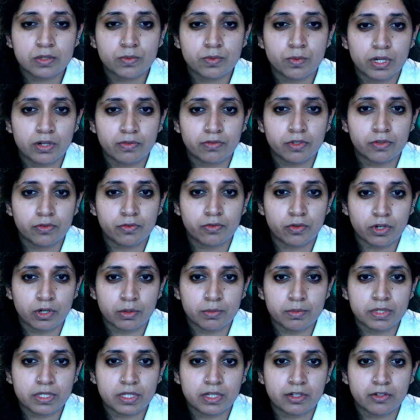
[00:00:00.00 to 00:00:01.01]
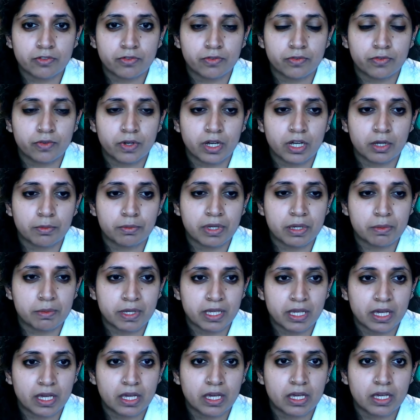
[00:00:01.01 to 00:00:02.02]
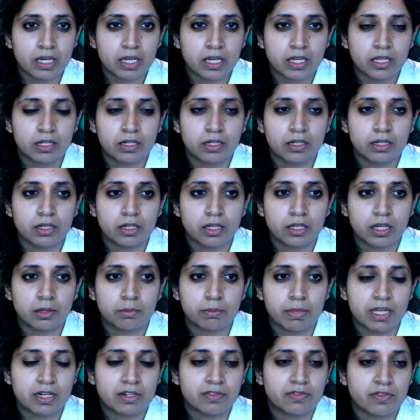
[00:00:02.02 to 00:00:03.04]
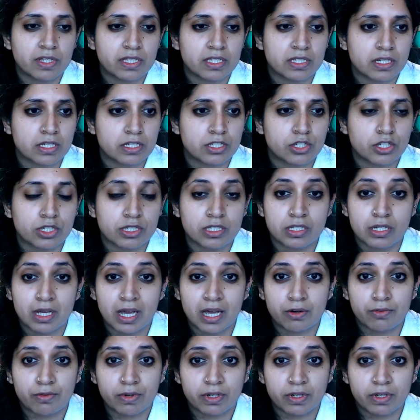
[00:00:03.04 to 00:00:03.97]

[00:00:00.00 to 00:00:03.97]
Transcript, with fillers: One of the forms of uh, PPA can can manifest as just not